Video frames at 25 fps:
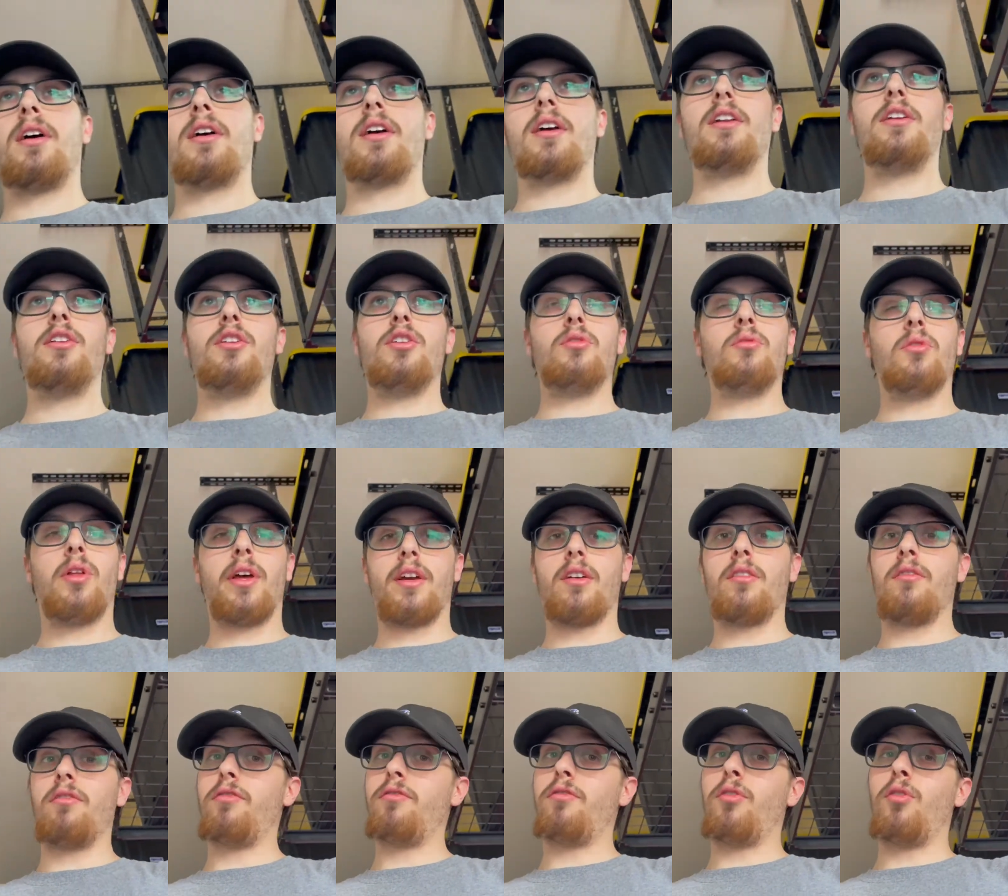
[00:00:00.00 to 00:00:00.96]
gonna do like a
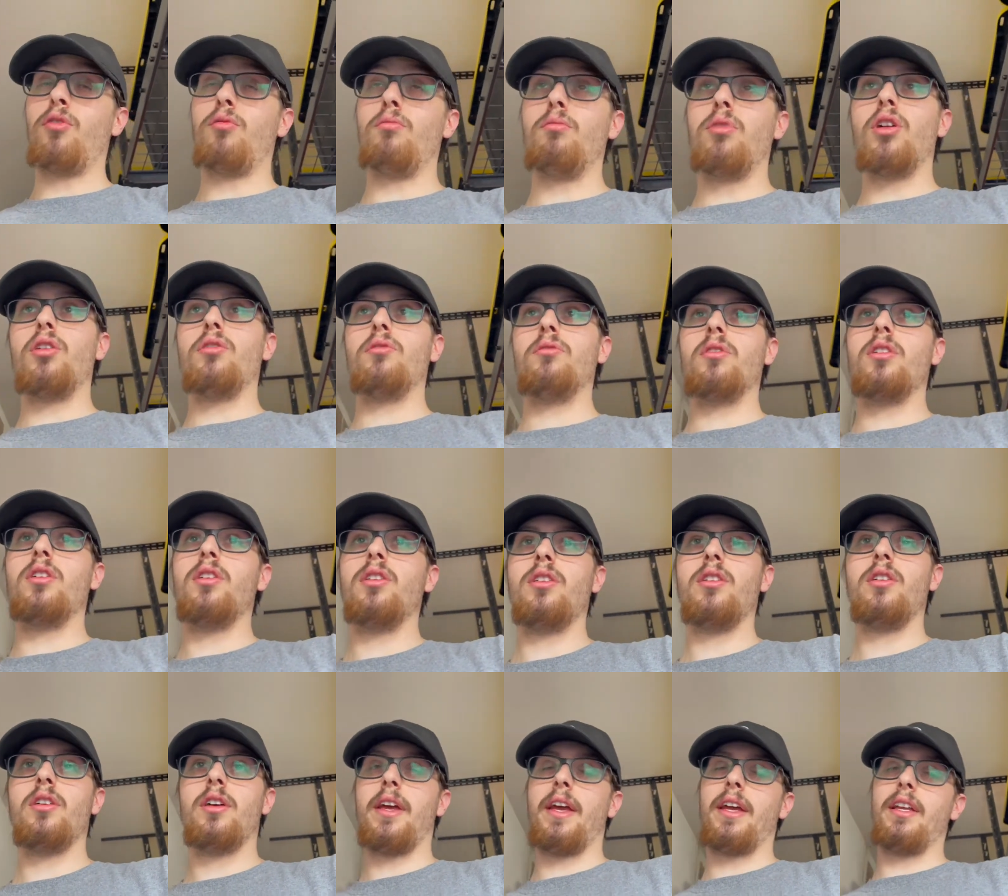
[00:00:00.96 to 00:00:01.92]
full-blown
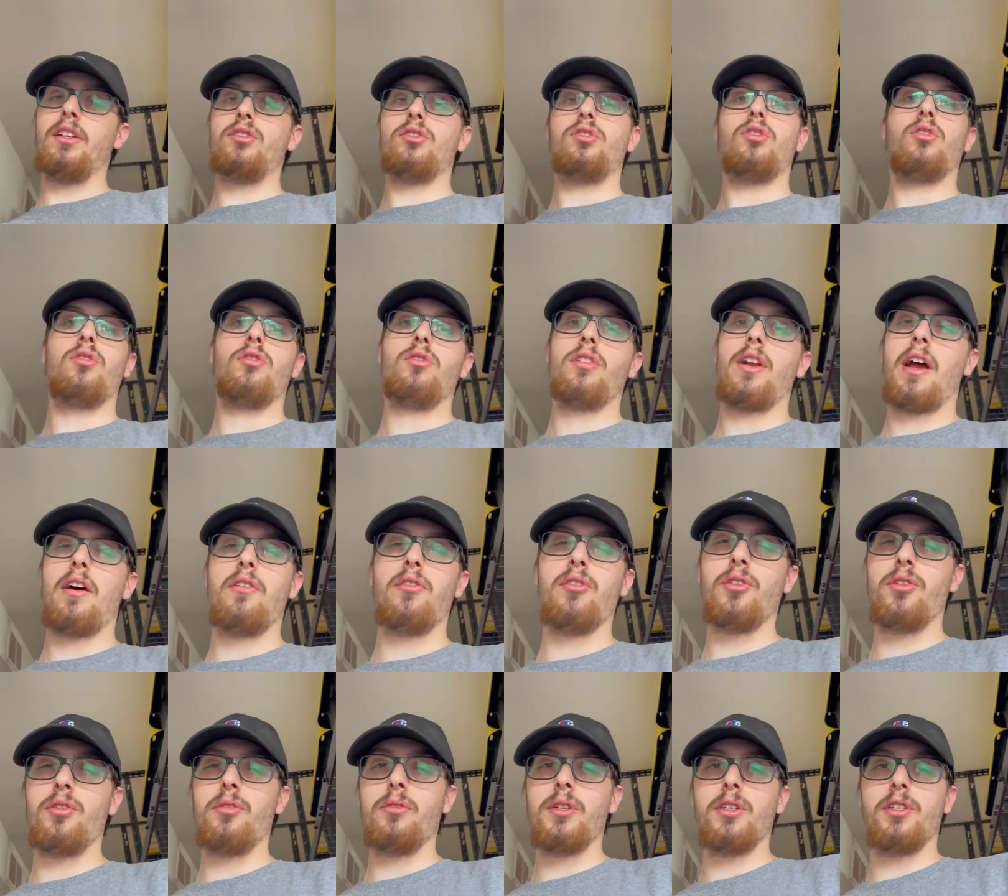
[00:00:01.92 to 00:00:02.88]
install on how to
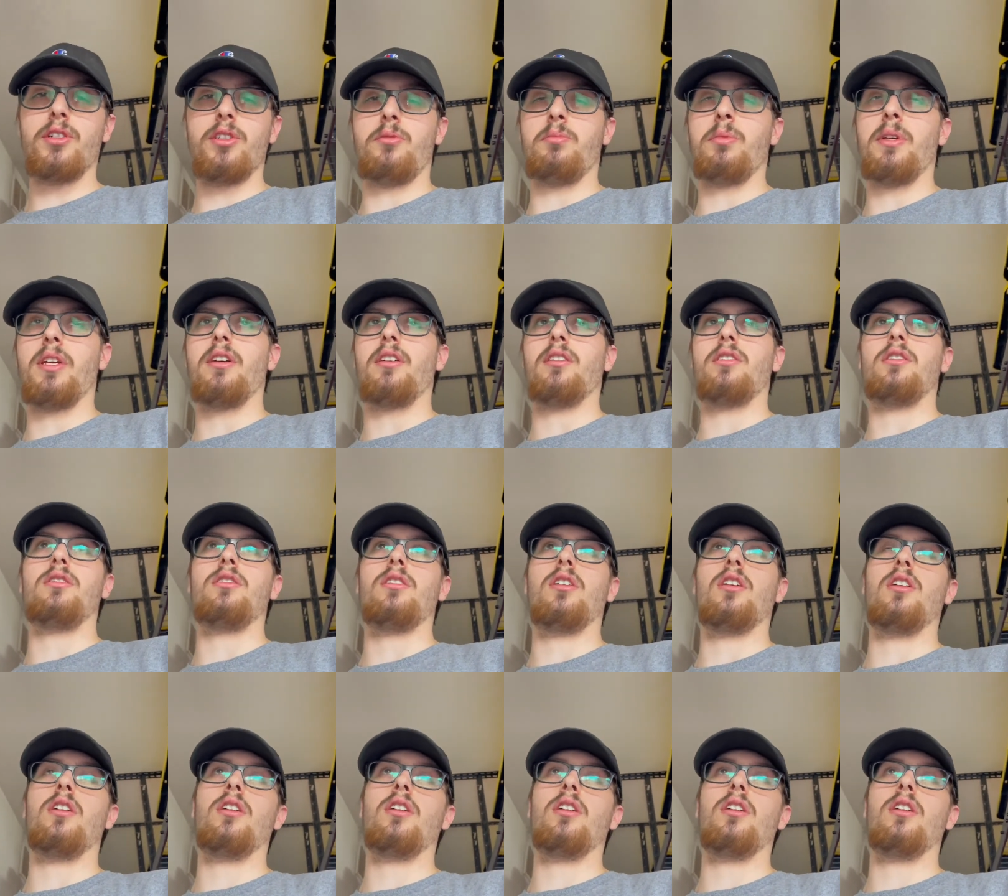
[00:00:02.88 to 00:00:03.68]
do it, just because